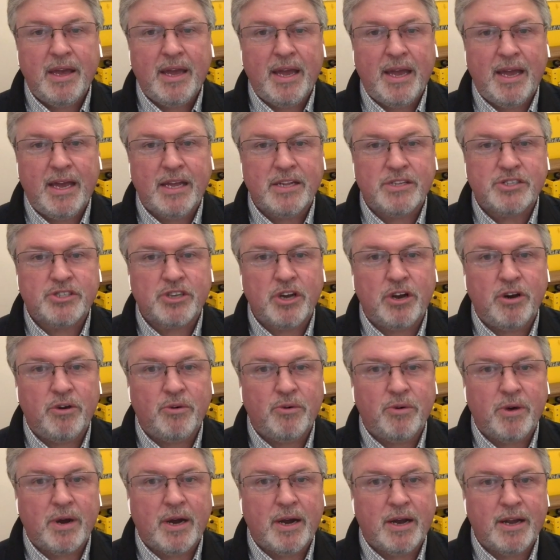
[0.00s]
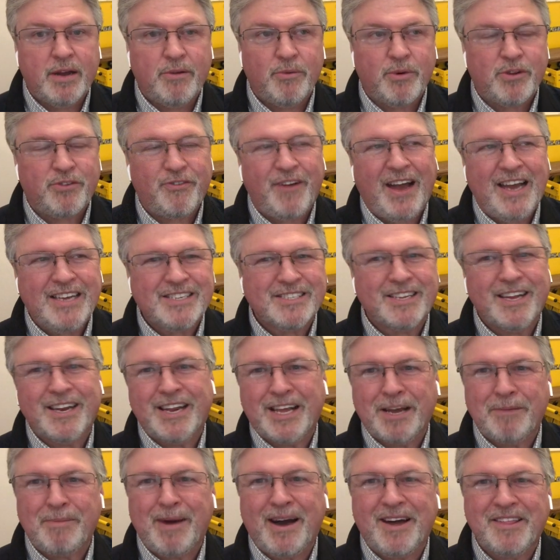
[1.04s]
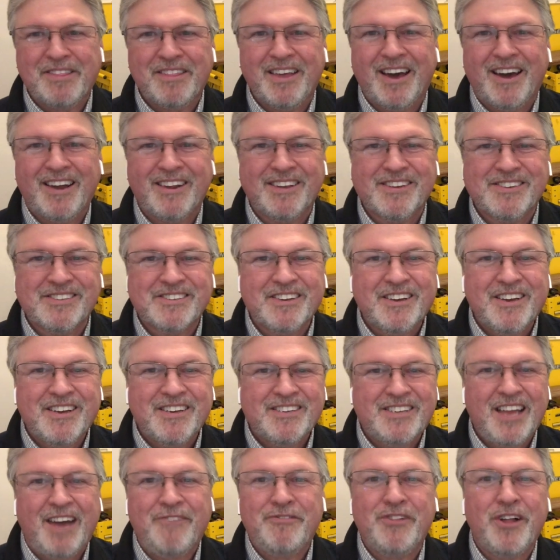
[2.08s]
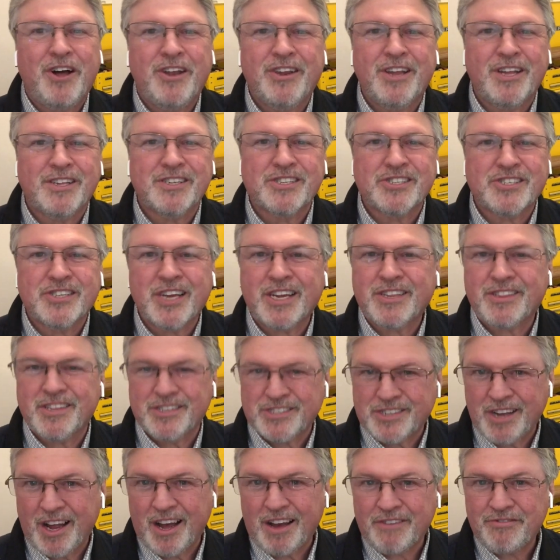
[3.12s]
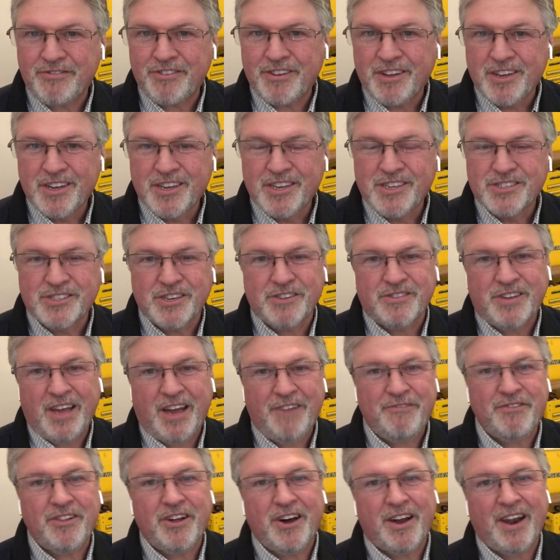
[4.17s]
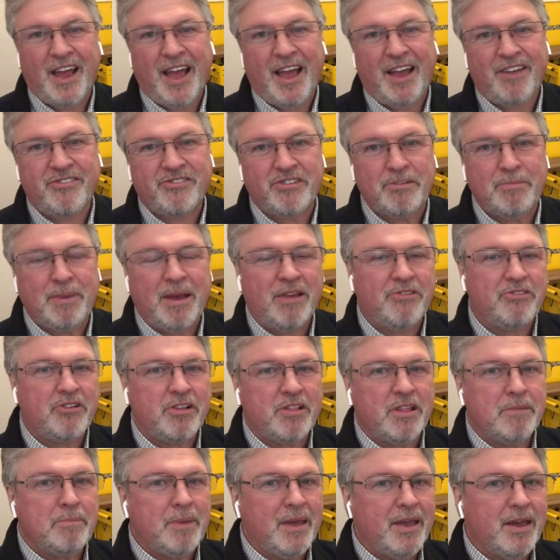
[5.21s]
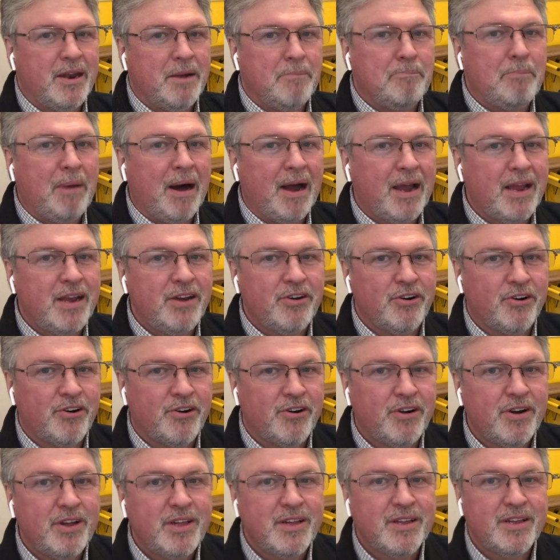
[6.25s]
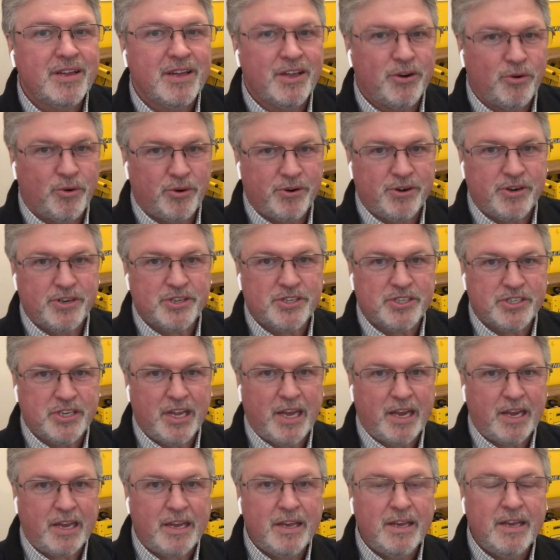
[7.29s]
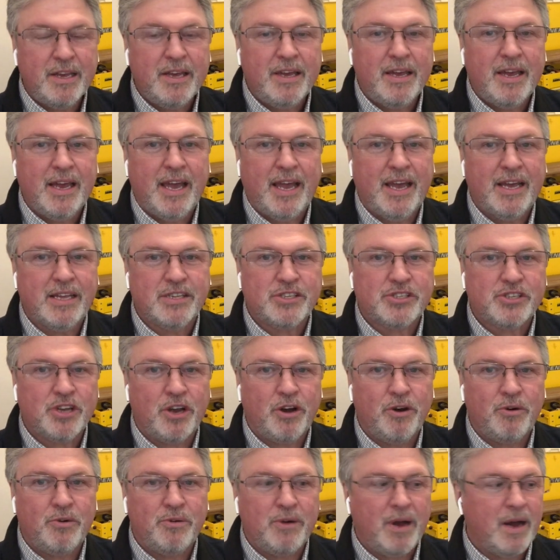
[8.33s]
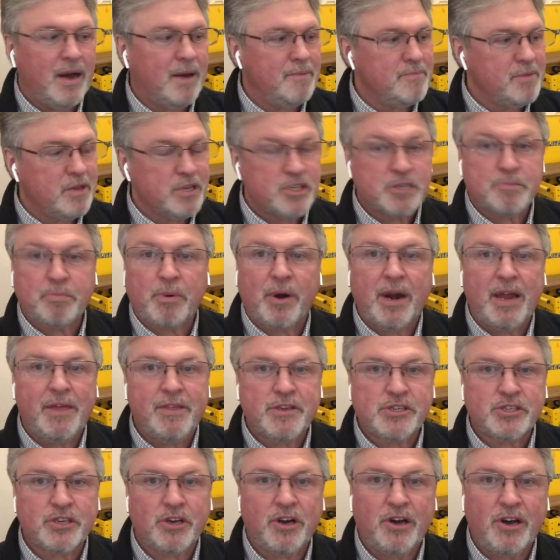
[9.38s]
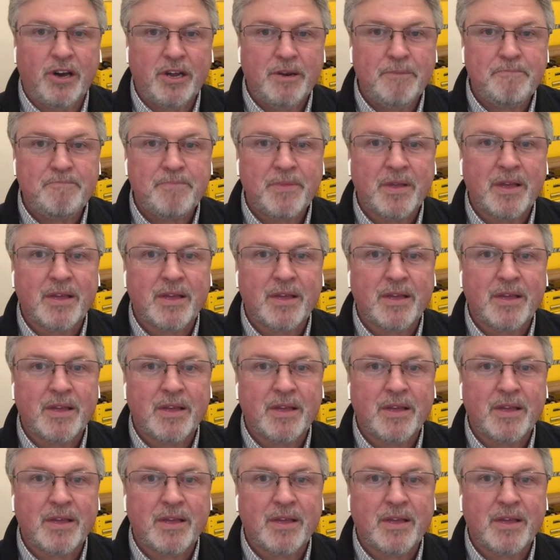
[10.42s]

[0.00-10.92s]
And so, uh, what's fascinating about that is Teflon doesn't stick to stuff. So, Teflon has to basically be in a binder in order to stick. And so, um, you spray this on,